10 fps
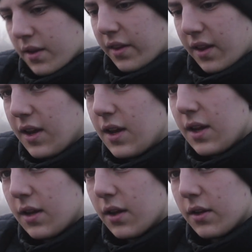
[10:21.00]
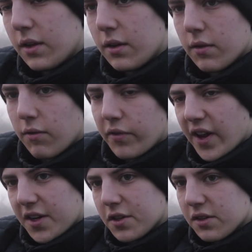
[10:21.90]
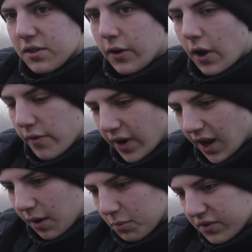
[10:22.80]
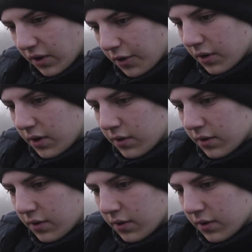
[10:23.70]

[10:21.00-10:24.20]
that the reflections don't overlap. So